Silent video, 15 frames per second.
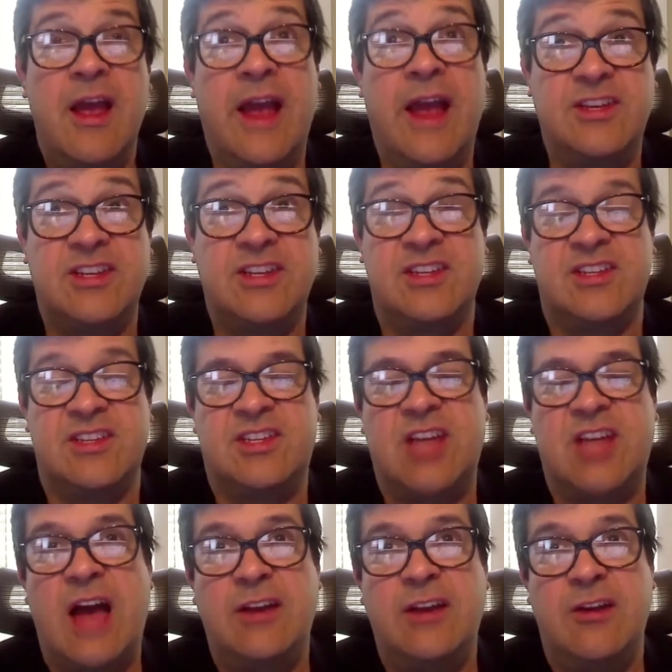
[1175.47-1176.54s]
Yeah. And just as a
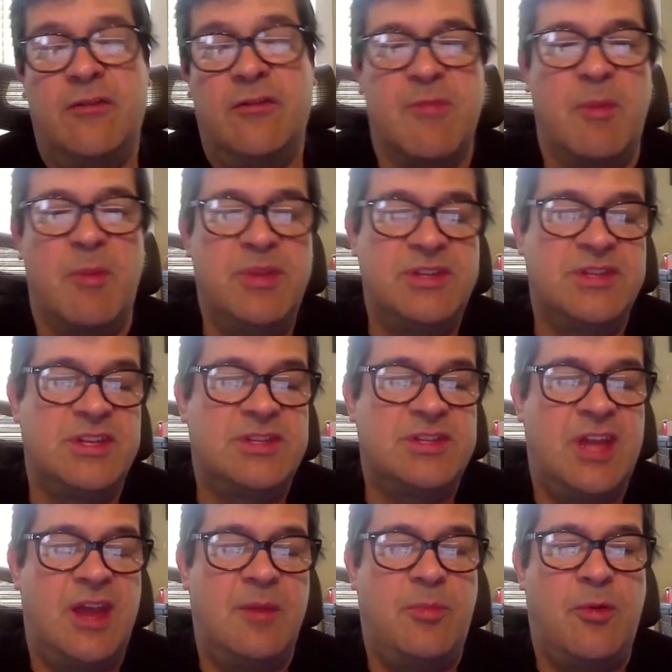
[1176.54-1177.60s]
side note, from a business
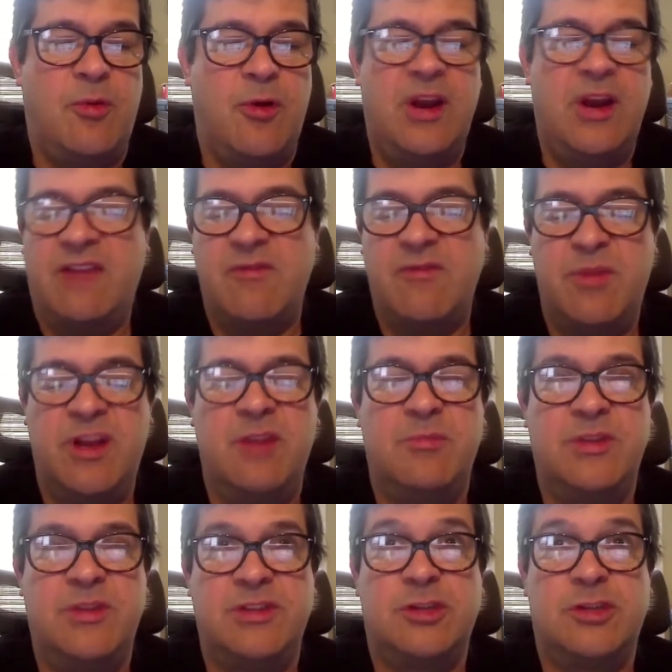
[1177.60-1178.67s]
standpoint, having been in
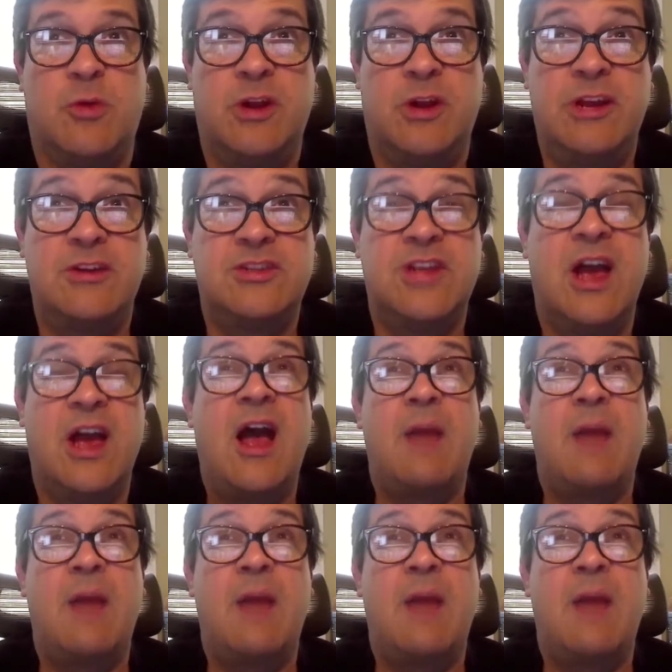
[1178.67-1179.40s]
business 20 years,